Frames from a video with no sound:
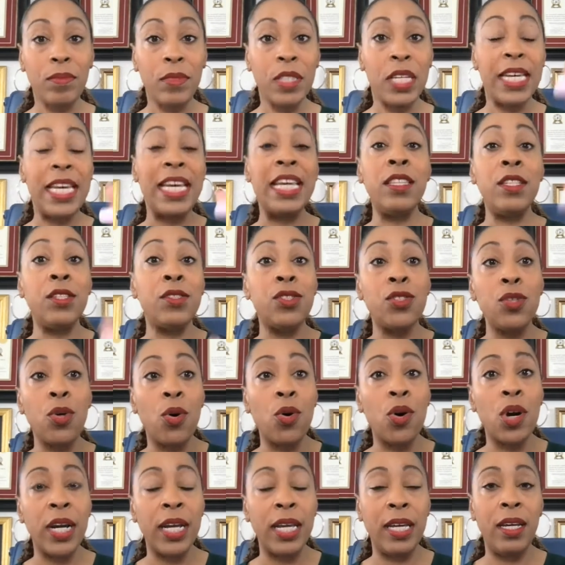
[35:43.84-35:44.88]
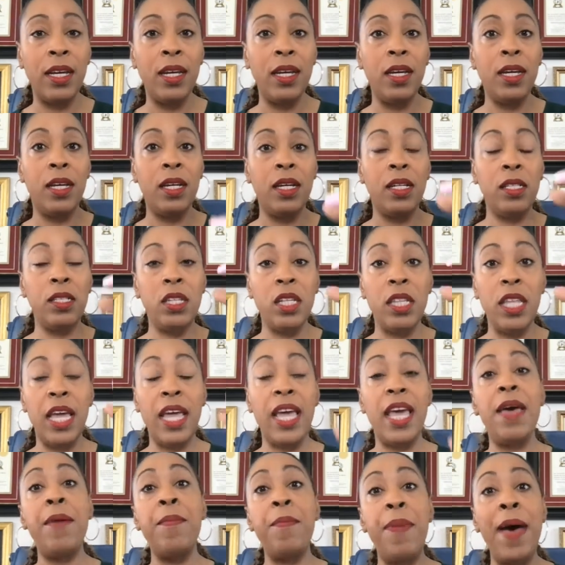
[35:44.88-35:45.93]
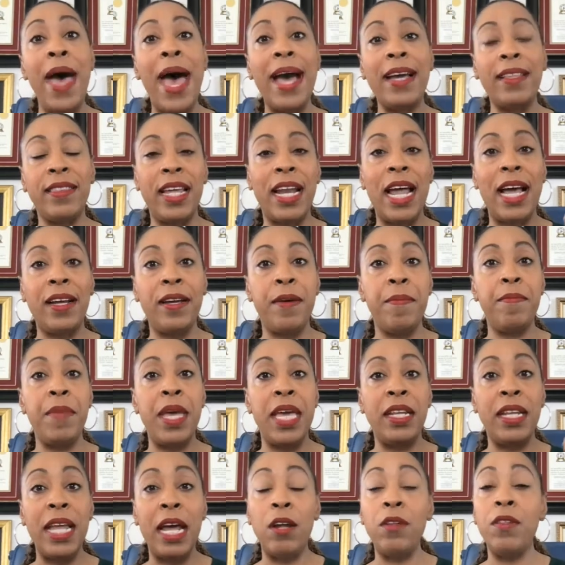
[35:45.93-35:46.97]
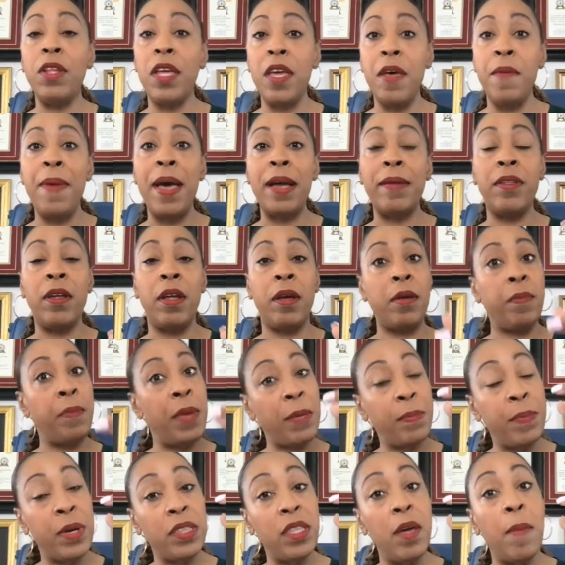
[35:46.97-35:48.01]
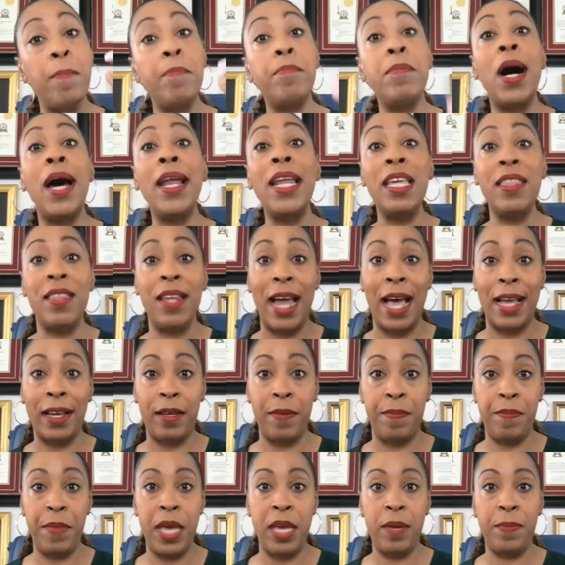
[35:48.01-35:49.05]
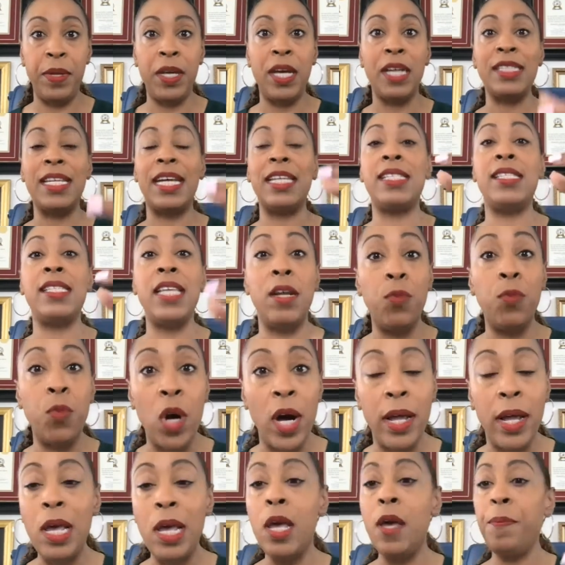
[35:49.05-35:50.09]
in the story to the impact that I could make, not only the impact that I could make, but the money that I could make, because I said what?